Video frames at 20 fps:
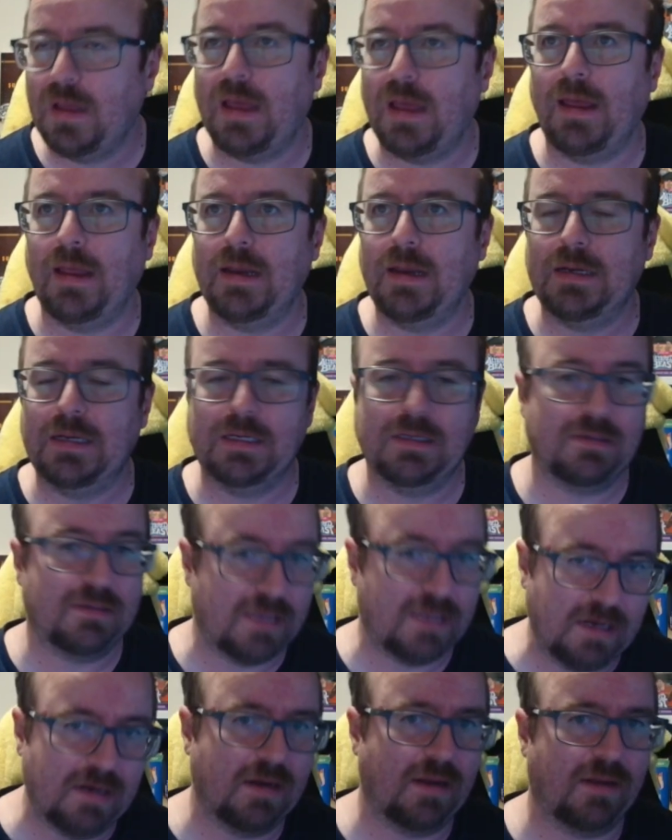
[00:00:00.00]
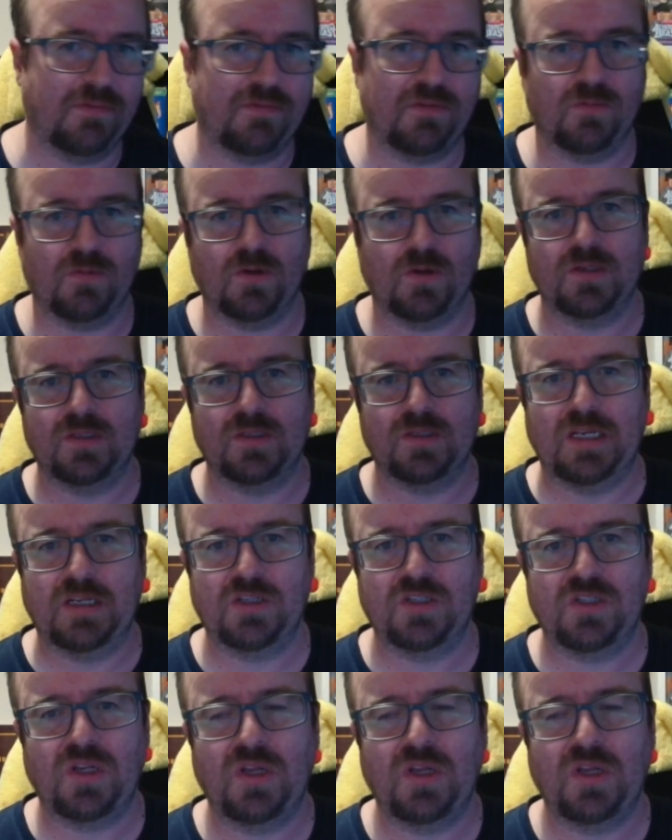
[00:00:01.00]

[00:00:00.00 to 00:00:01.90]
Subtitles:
and it didn't have the right disc.